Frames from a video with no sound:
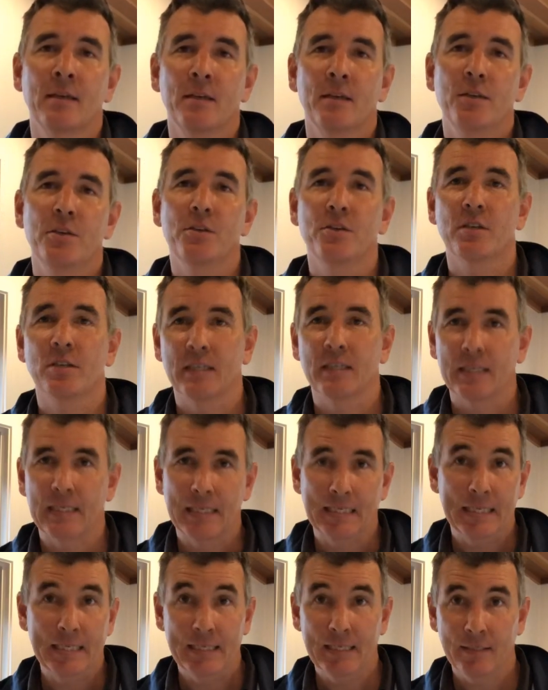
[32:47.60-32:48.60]
You can
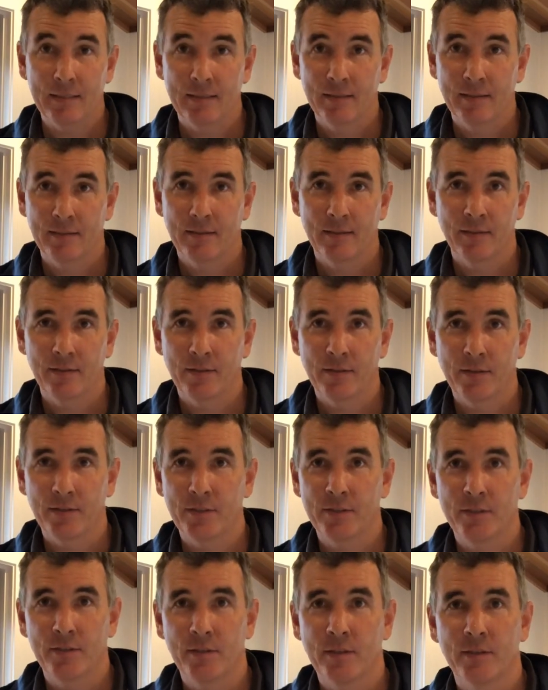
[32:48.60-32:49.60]
clean it a lot
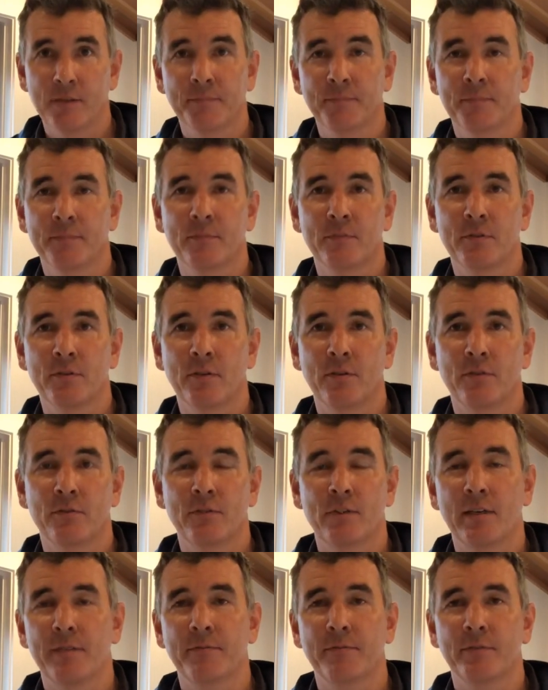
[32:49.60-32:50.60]
easier. So
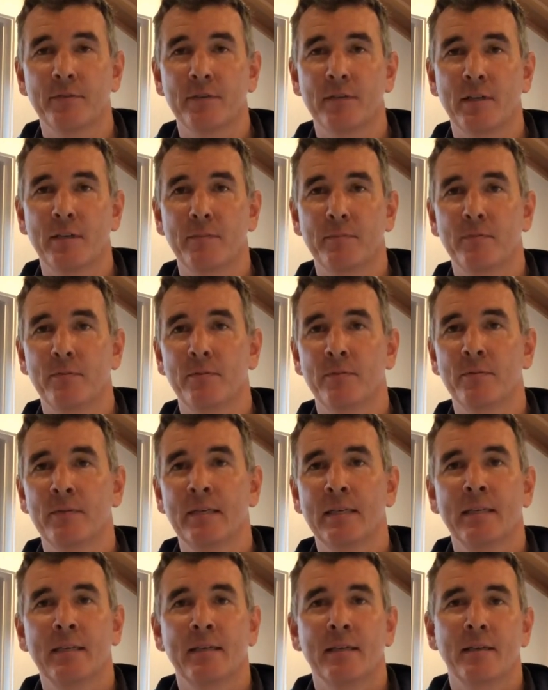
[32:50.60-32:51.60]
say, for example,
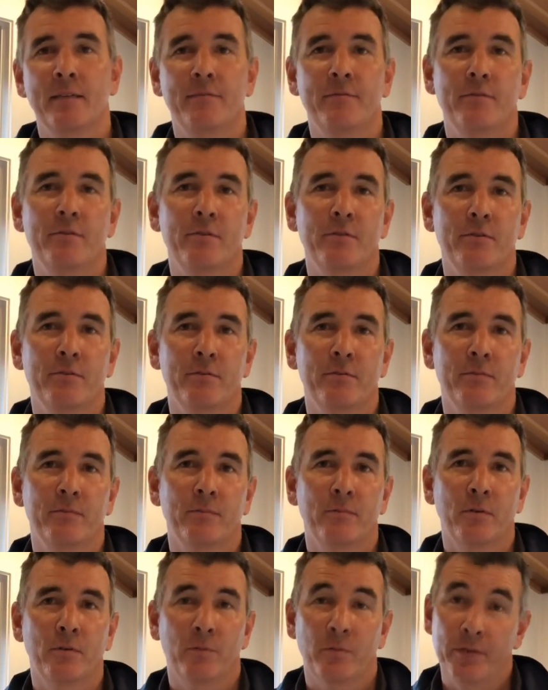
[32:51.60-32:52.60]

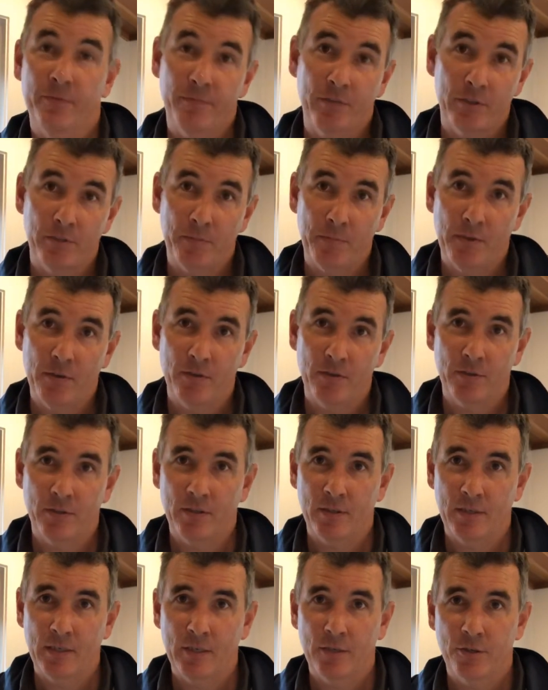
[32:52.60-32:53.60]
what we've
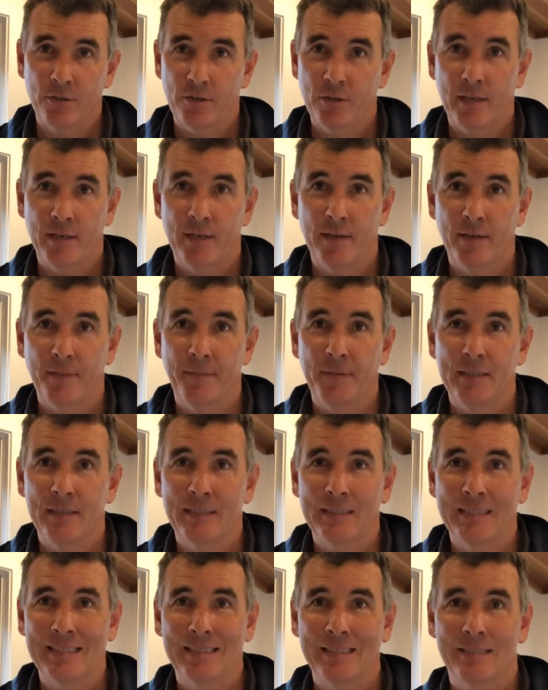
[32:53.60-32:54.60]
experienced in Australia
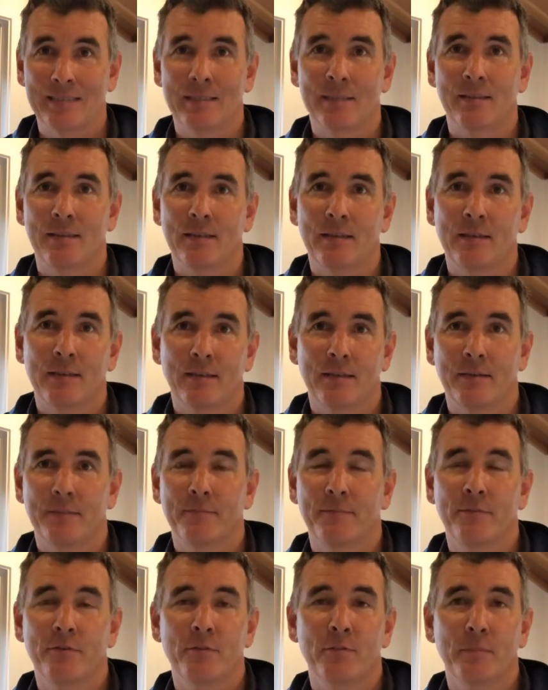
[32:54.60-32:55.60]
these last
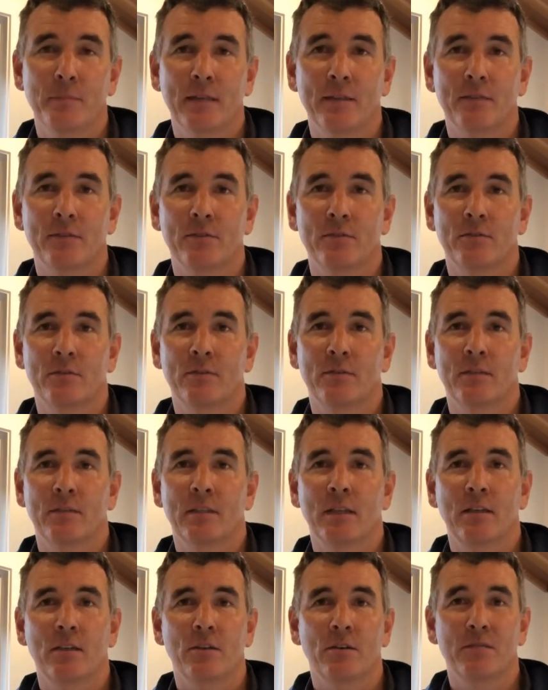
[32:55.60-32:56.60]
few months,
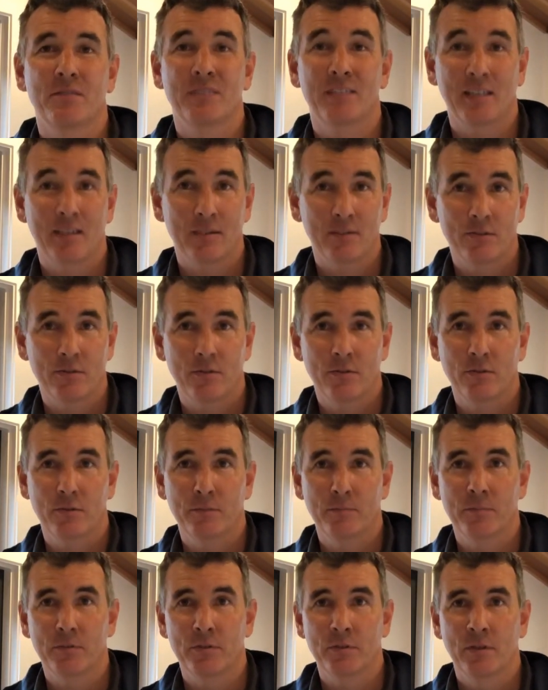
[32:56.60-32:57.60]
a lot of dust
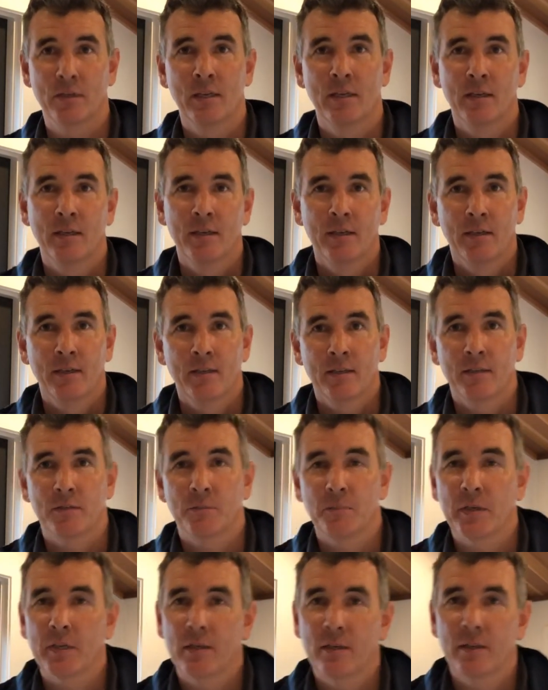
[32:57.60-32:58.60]
storms.
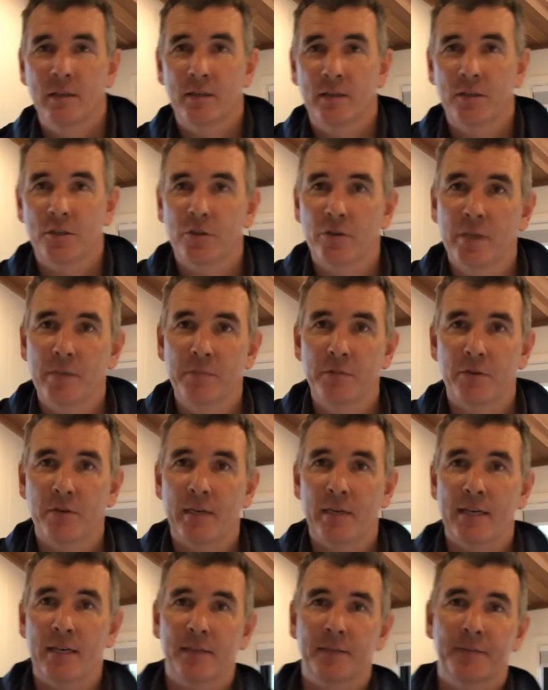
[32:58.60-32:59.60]
There's been an extreme
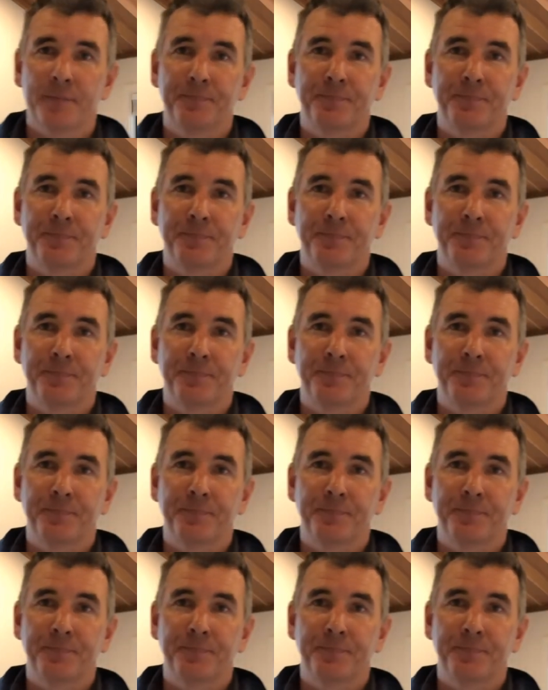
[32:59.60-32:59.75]
drought,